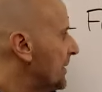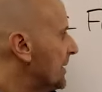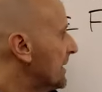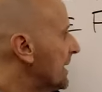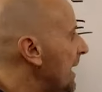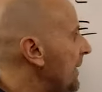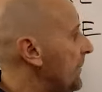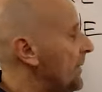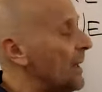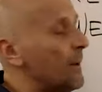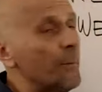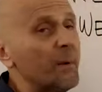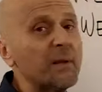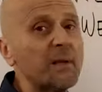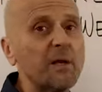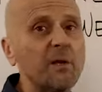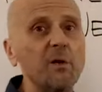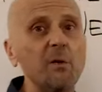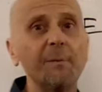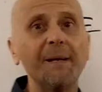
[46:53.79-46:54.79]
Same thing with
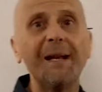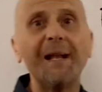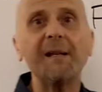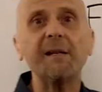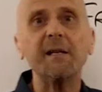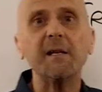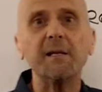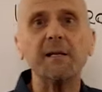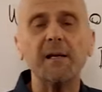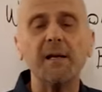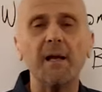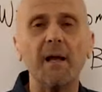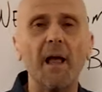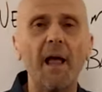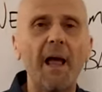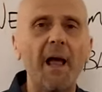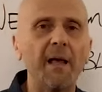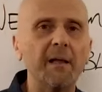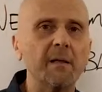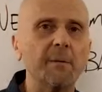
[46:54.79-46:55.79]
the human entity
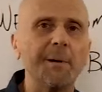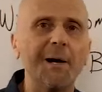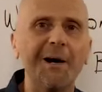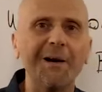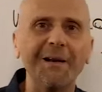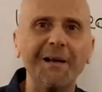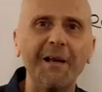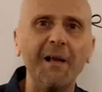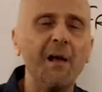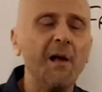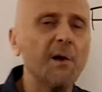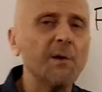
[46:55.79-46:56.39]
and the body.